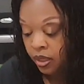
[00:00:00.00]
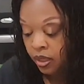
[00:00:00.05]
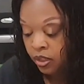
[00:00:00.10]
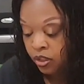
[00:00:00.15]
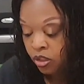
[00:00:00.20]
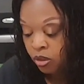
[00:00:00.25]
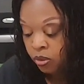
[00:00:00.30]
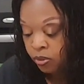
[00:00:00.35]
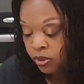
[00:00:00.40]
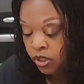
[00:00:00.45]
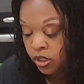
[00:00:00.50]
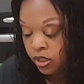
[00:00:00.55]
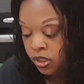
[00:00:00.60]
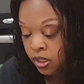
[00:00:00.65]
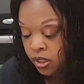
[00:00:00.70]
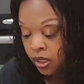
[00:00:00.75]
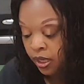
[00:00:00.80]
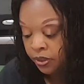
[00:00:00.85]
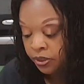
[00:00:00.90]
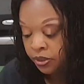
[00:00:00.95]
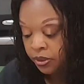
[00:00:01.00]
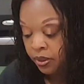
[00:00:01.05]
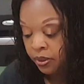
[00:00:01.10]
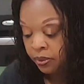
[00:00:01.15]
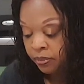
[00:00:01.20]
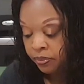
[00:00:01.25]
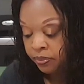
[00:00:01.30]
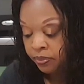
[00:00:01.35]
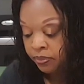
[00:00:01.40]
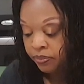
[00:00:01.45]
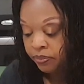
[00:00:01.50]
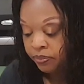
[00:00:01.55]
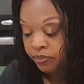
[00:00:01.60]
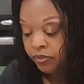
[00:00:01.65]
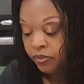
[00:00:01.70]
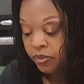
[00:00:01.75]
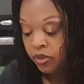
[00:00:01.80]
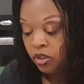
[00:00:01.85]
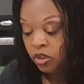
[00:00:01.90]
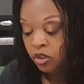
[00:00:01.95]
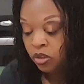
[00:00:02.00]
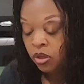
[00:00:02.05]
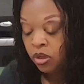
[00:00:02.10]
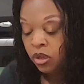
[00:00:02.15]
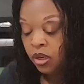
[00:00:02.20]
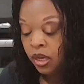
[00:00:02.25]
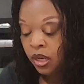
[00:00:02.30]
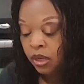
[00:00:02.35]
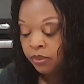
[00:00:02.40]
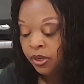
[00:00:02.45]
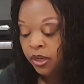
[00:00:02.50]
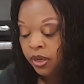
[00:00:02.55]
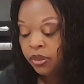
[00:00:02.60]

And you would just cut them. You can cut them